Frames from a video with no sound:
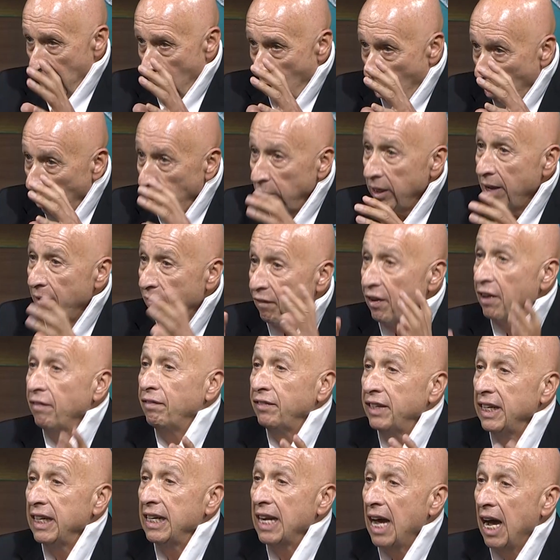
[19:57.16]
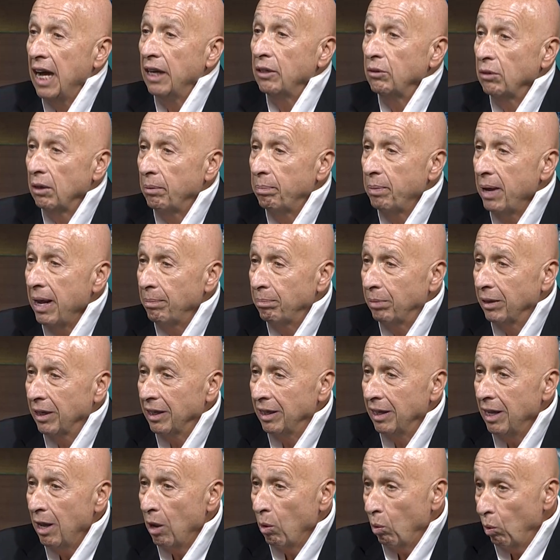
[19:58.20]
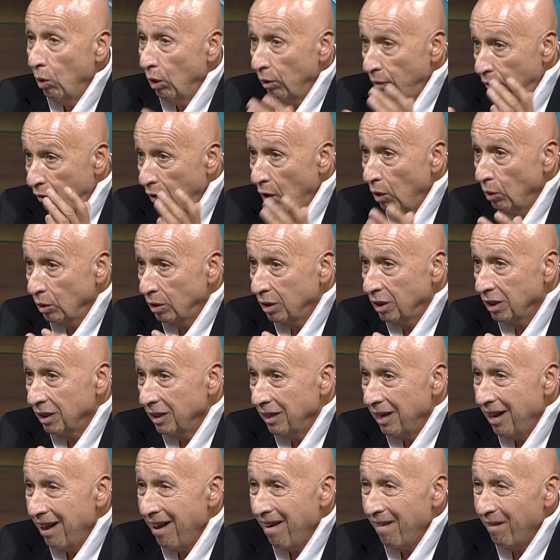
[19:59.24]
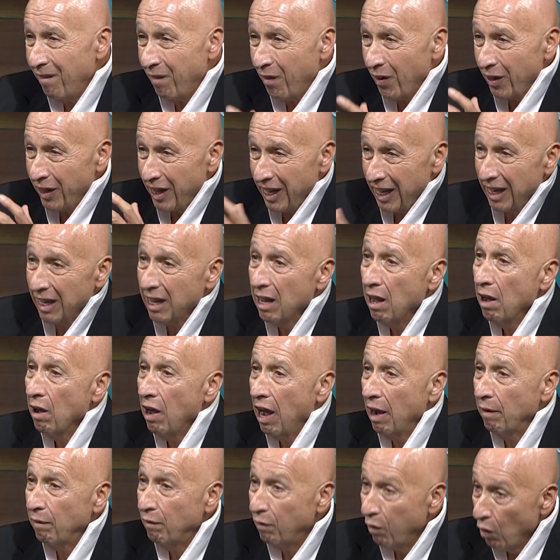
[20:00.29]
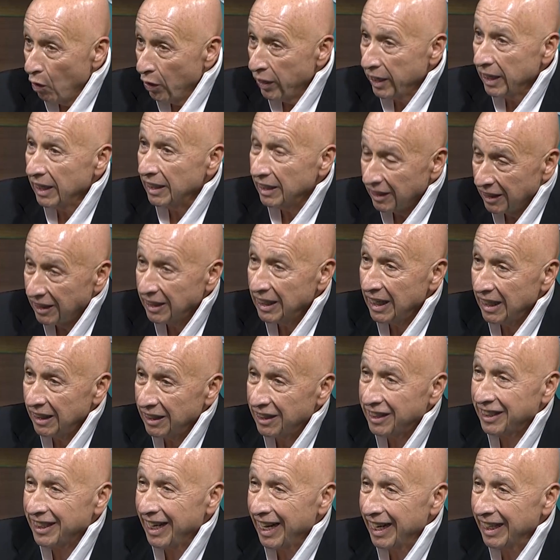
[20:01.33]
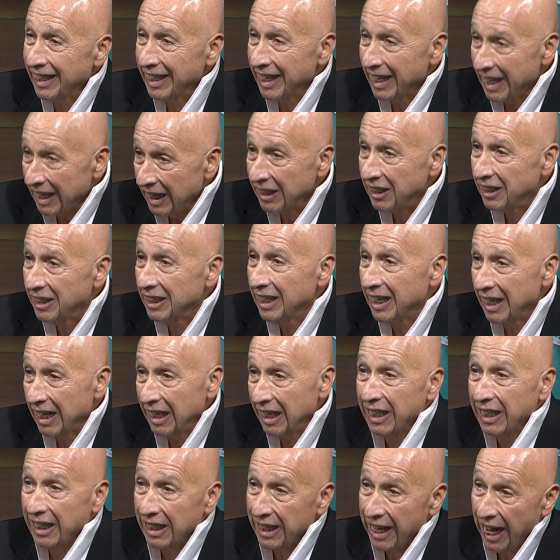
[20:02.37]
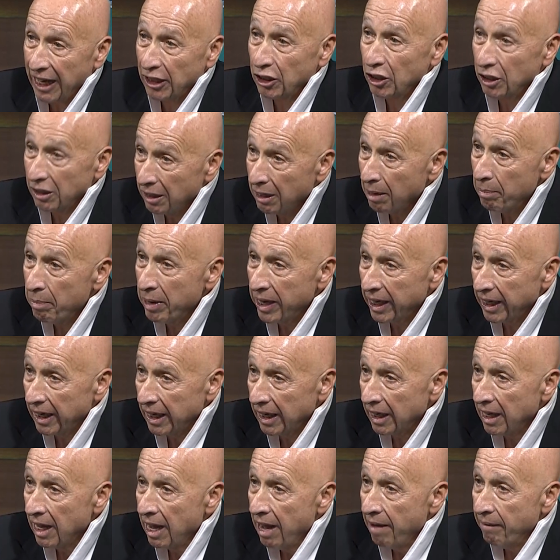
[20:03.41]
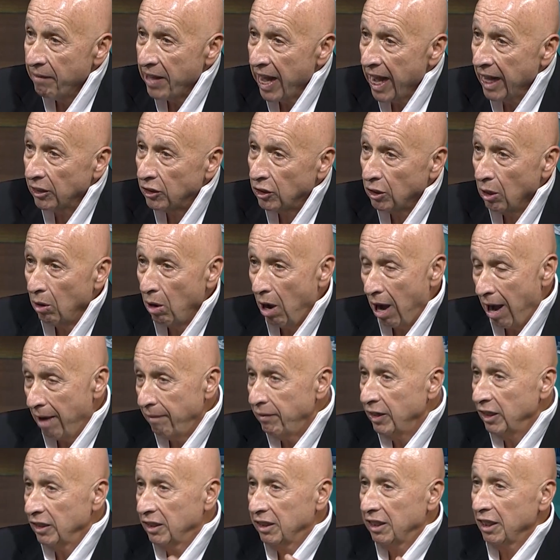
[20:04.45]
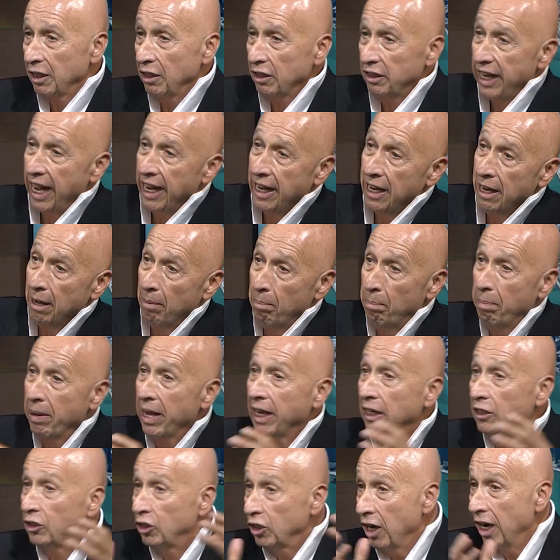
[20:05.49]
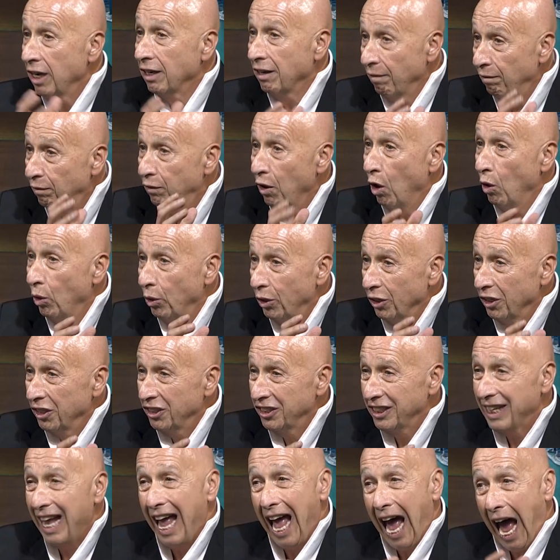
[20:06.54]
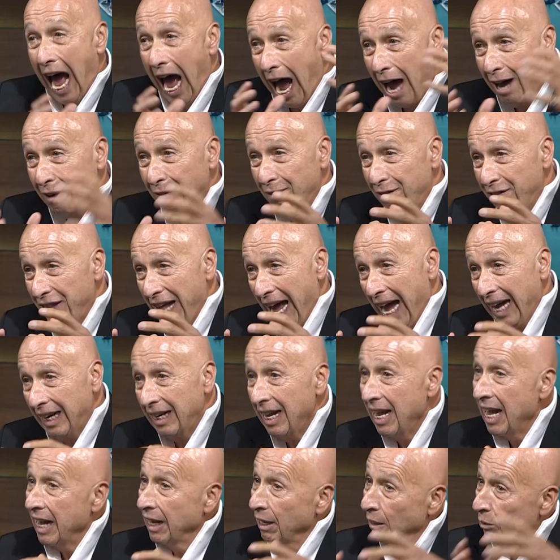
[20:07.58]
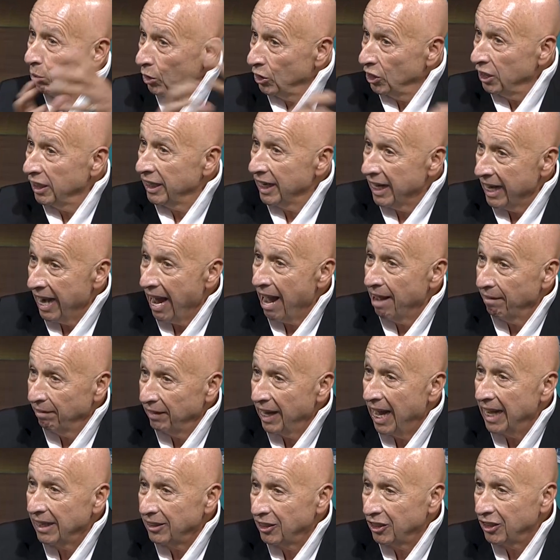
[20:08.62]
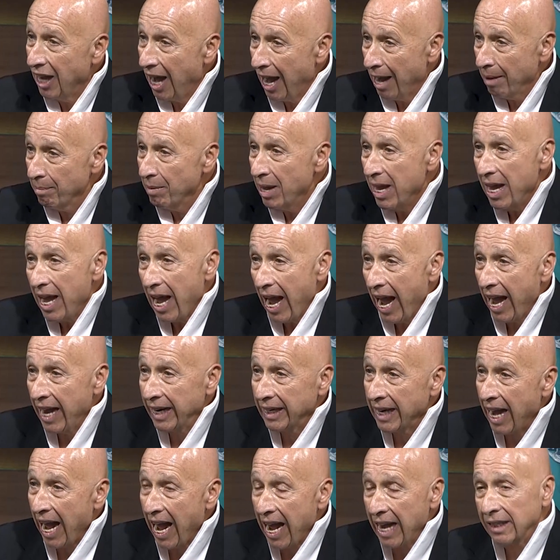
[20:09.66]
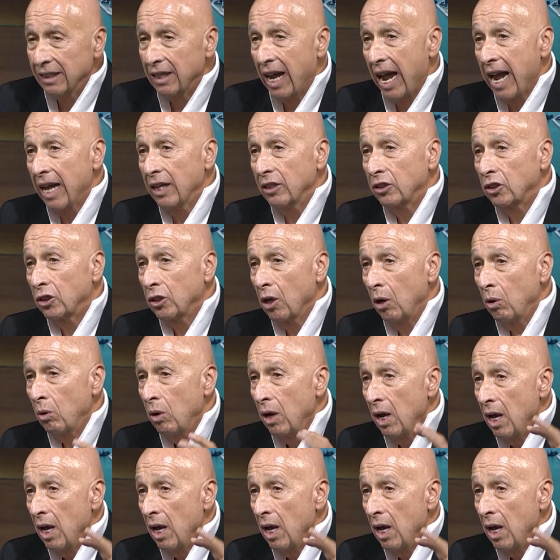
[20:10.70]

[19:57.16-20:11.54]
only 1,500 people will vote for the 40 seats in the EC, election committee. And so obviously you're taking a big chunk of voters out of that, which you didn't have last time. And so,